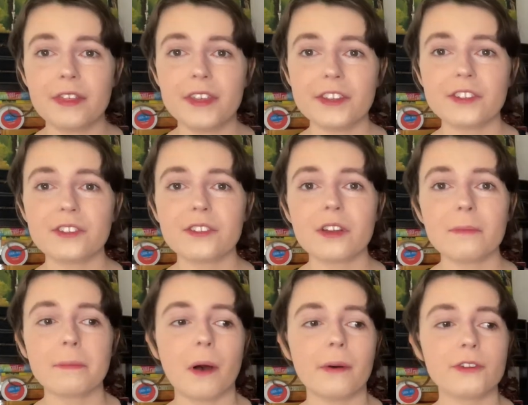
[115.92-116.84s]
This
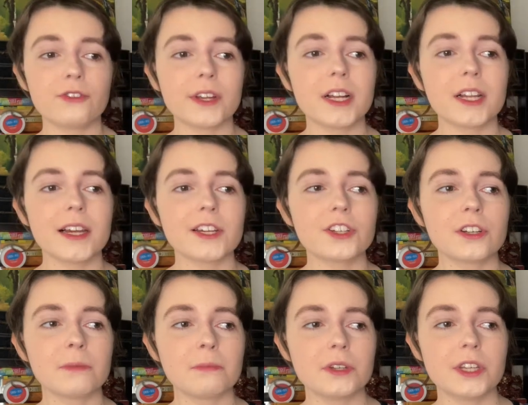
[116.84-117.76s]
poetry
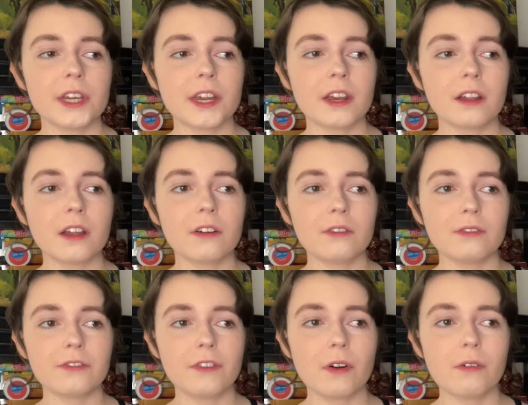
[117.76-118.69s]
collection in particular
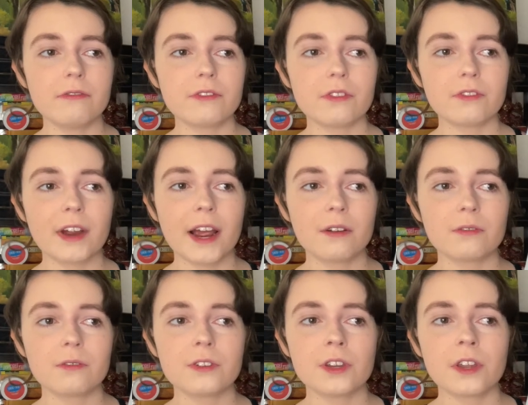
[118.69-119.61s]
revolves
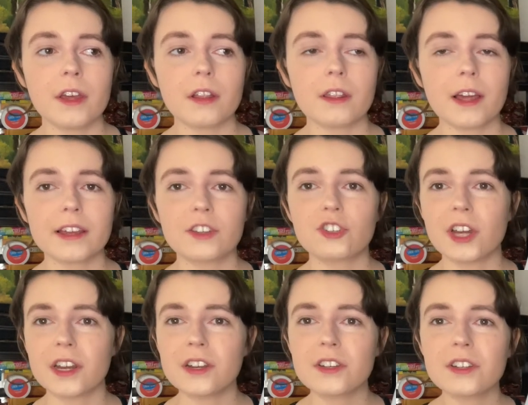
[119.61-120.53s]
around like
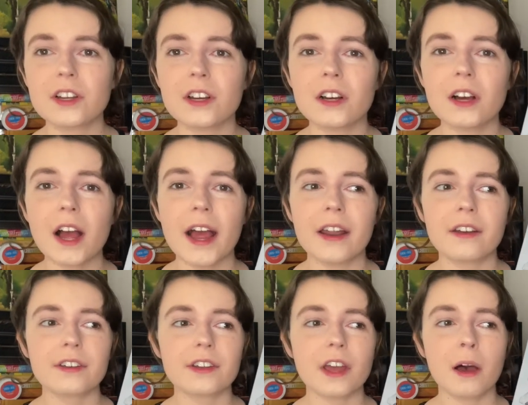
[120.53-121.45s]
gender
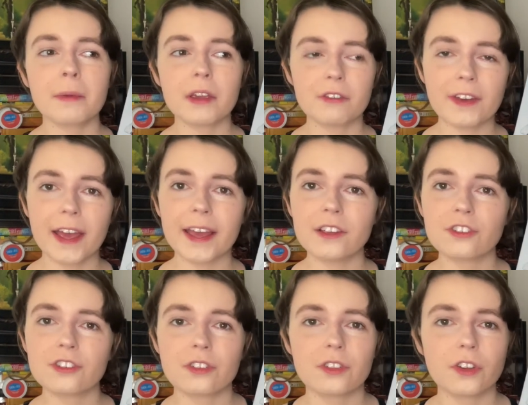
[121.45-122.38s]
and coming of
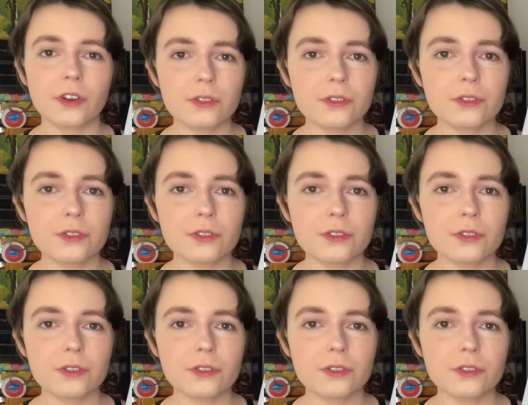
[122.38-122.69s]
age and those